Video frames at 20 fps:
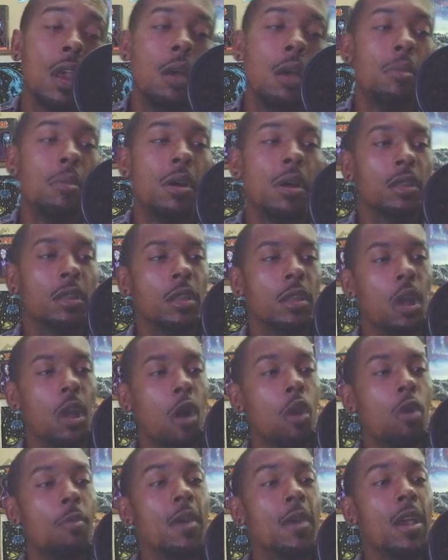But
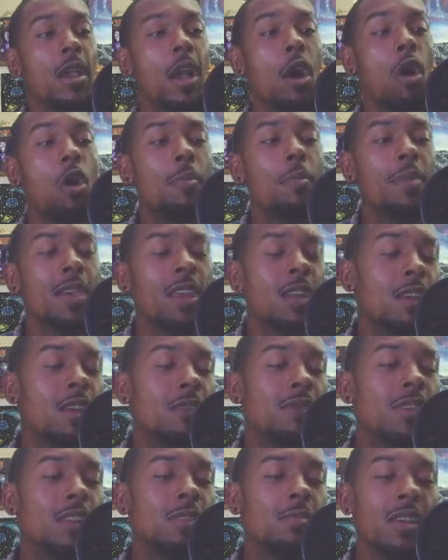I hope any of
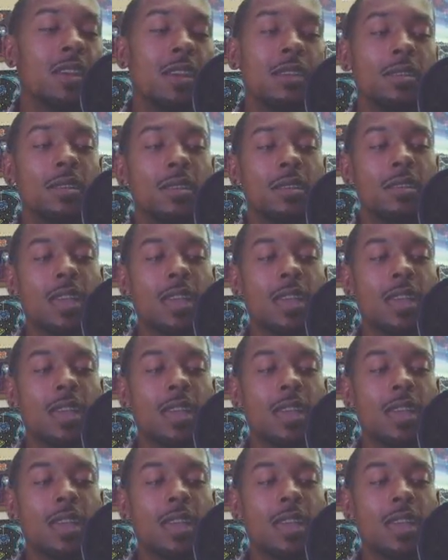this made sense.